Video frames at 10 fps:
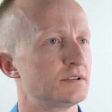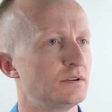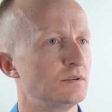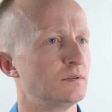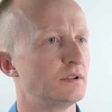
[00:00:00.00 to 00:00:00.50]

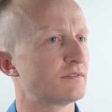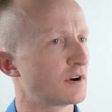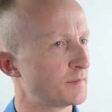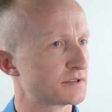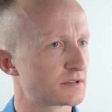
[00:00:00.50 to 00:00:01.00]
to the
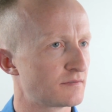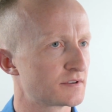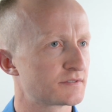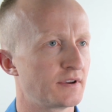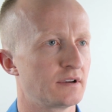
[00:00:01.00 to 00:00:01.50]
environmental
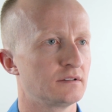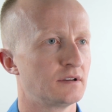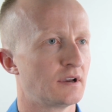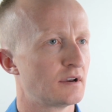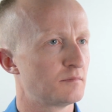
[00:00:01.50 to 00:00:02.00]
service
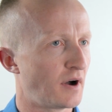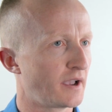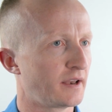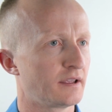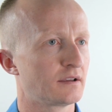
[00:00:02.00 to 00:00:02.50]
field,
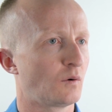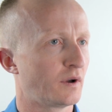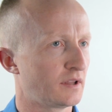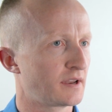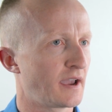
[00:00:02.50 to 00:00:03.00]
mining, oil and